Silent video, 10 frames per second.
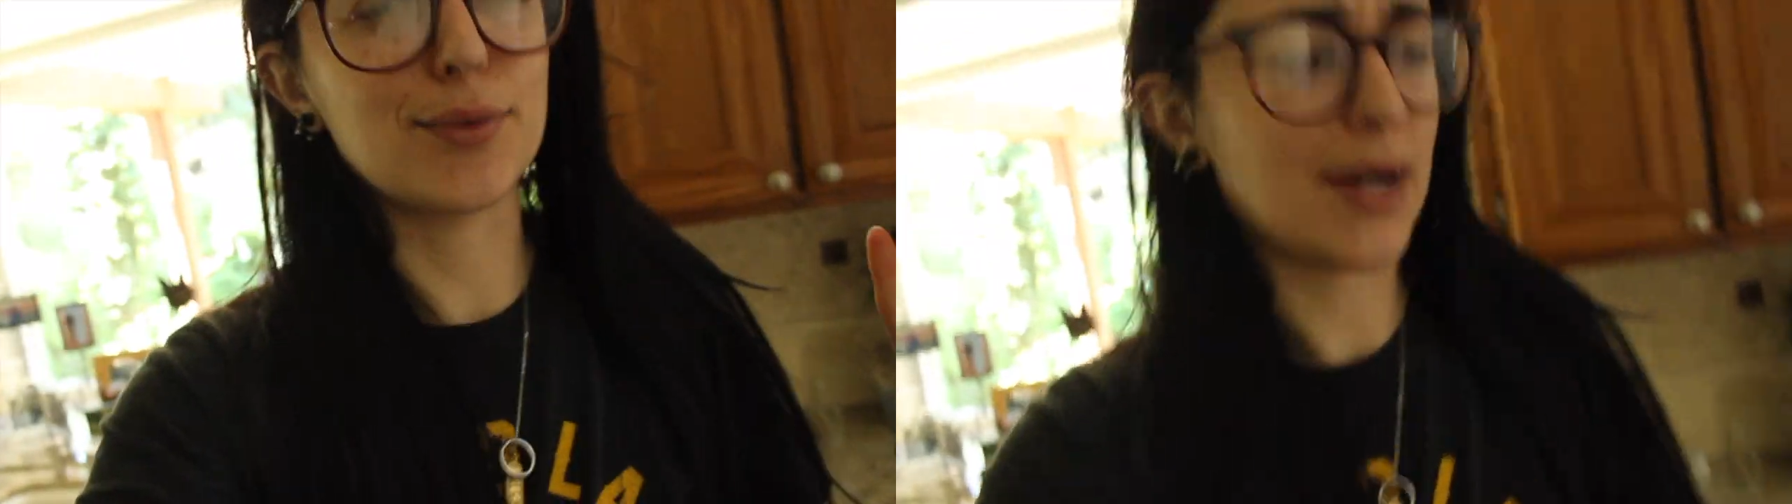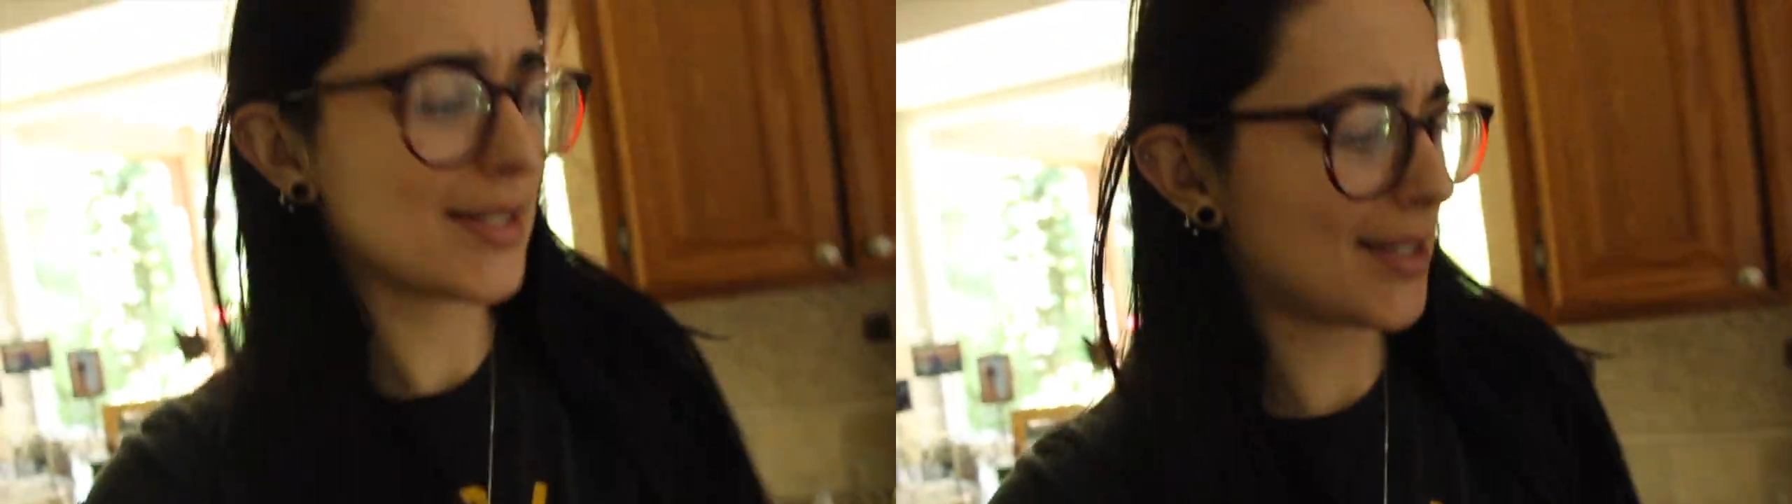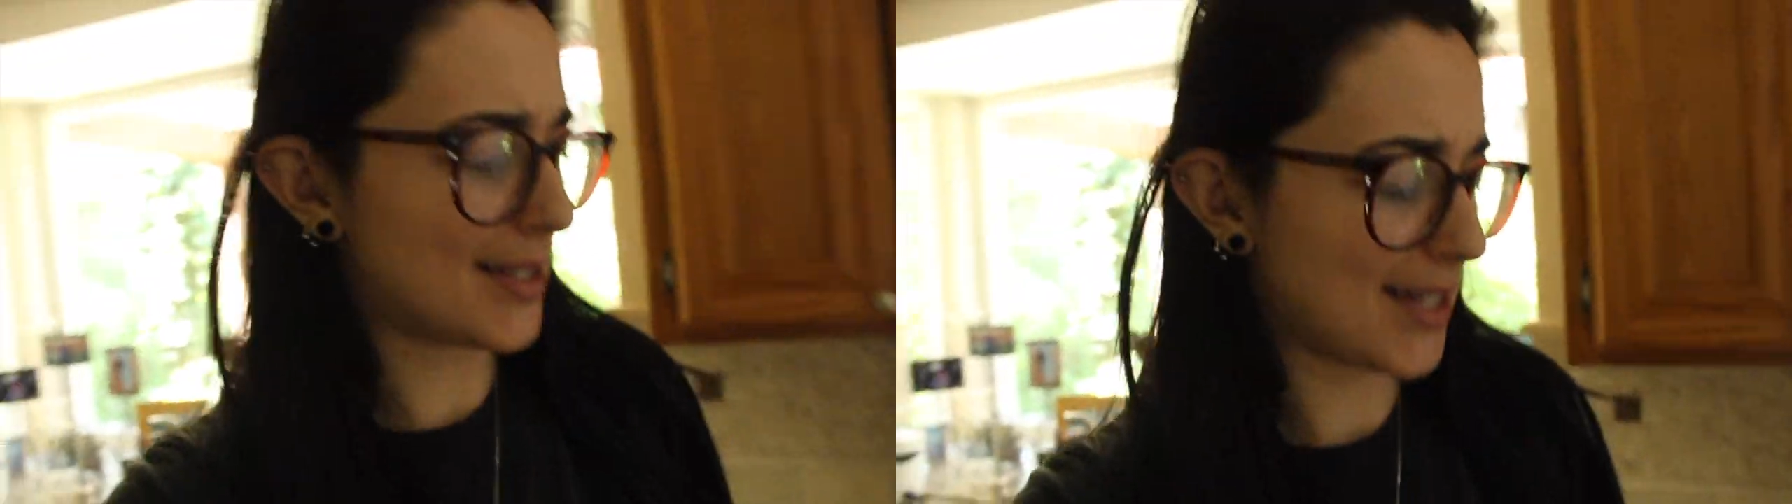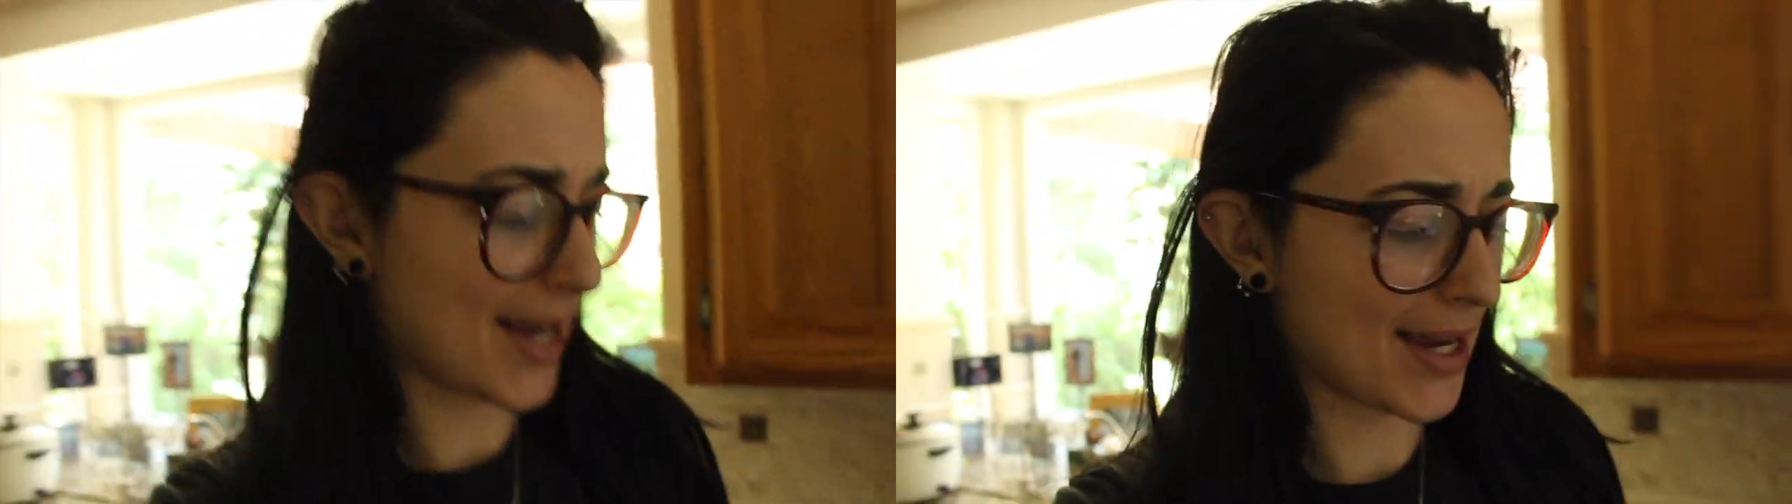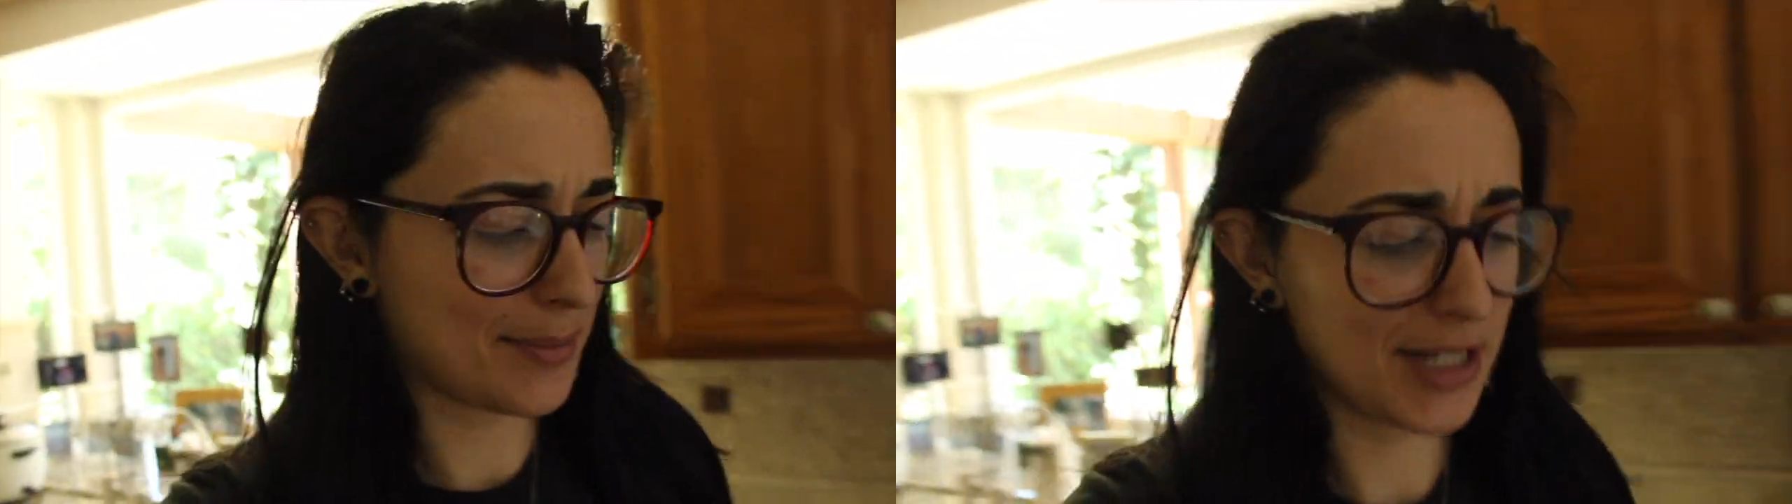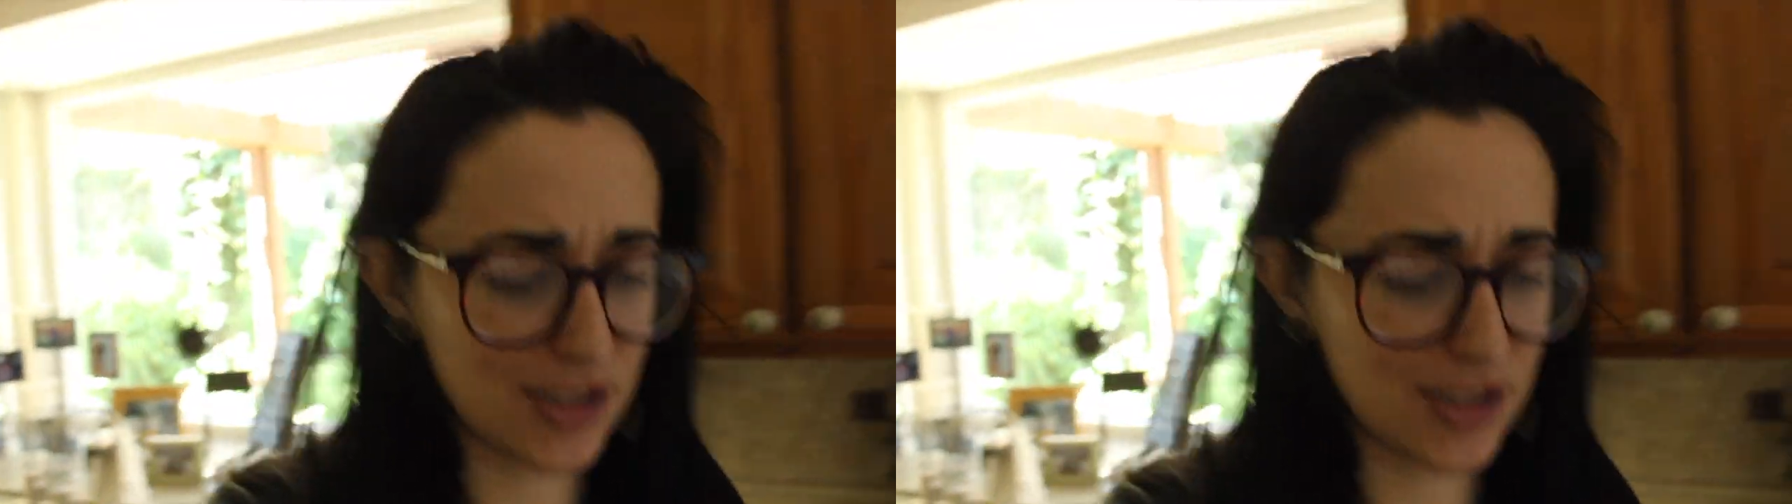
the rest of the day. I mean,